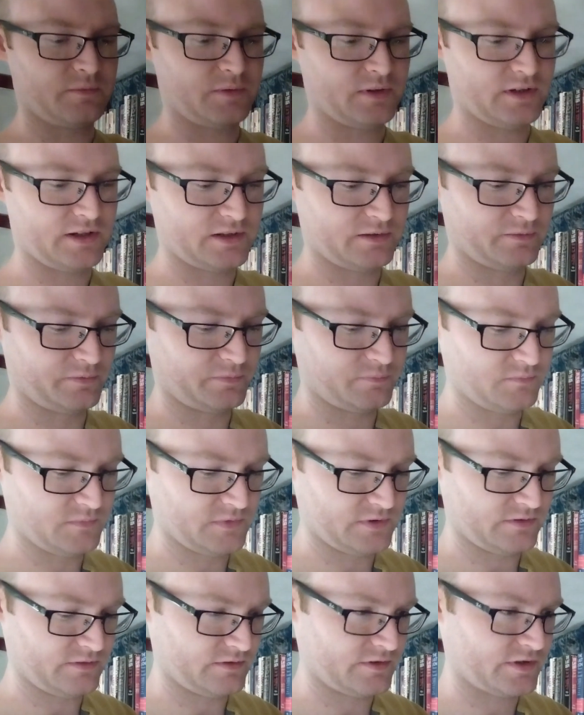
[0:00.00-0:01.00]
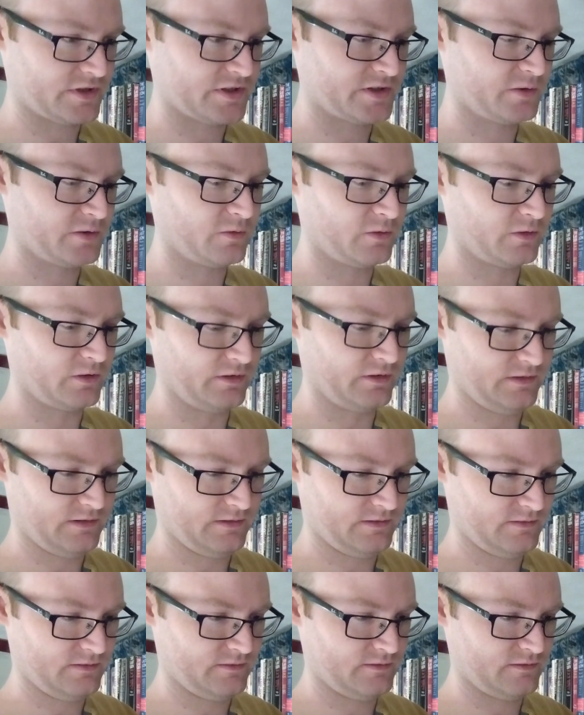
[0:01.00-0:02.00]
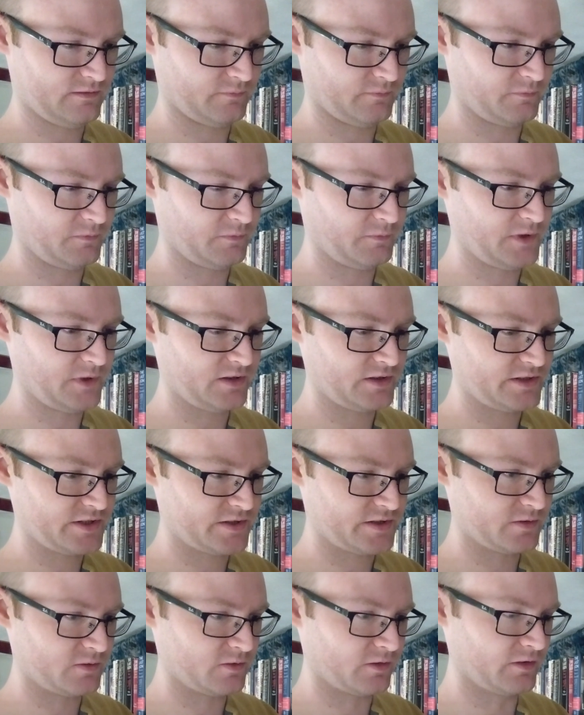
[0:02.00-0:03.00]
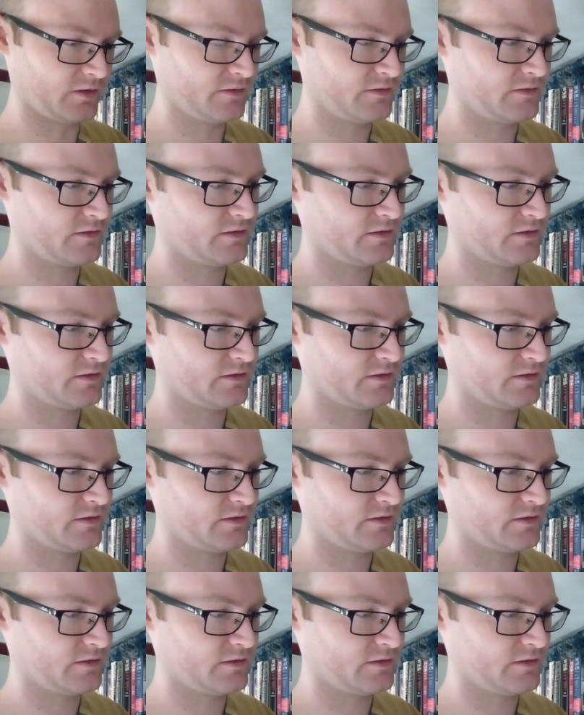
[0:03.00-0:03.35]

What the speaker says: kind of short, very short.